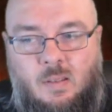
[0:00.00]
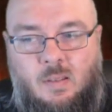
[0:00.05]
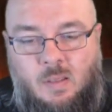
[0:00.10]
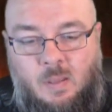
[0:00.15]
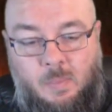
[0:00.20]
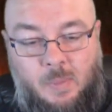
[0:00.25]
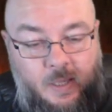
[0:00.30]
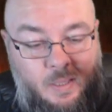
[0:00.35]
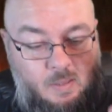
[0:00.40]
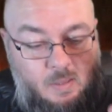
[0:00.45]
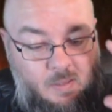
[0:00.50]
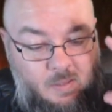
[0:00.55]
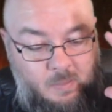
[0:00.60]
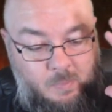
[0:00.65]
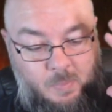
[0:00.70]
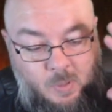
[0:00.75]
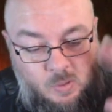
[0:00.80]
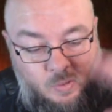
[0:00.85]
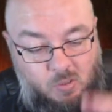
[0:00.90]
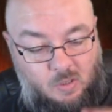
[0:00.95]
I mean, the
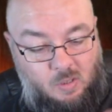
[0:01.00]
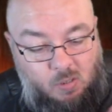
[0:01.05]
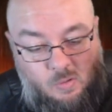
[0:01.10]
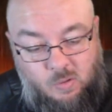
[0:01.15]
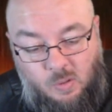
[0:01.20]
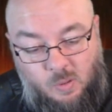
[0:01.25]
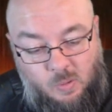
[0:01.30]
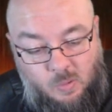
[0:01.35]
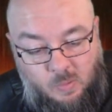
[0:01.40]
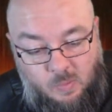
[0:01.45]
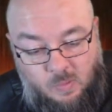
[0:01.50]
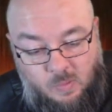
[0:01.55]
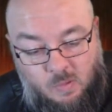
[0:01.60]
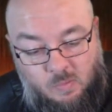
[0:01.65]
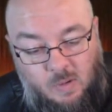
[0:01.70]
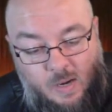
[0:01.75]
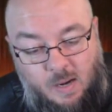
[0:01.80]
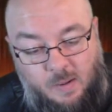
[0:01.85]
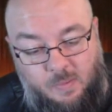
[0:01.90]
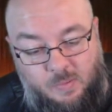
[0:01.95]
Monster Crew, the
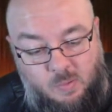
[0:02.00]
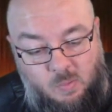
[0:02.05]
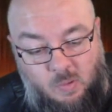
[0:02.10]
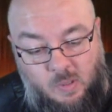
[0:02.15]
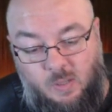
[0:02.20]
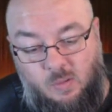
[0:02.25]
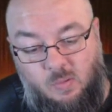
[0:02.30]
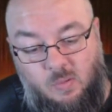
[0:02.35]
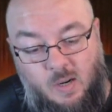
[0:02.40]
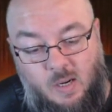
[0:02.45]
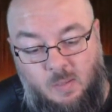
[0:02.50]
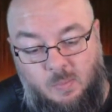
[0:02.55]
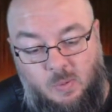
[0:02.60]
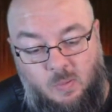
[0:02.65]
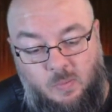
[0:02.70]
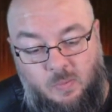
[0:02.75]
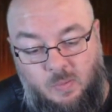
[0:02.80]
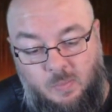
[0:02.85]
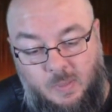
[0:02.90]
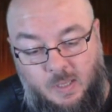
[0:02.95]
refs were
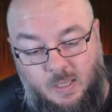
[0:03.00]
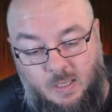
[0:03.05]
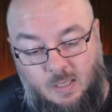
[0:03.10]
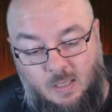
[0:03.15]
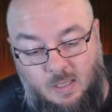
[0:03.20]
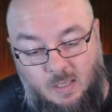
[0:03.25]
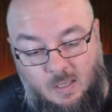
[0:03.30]
incredible for me.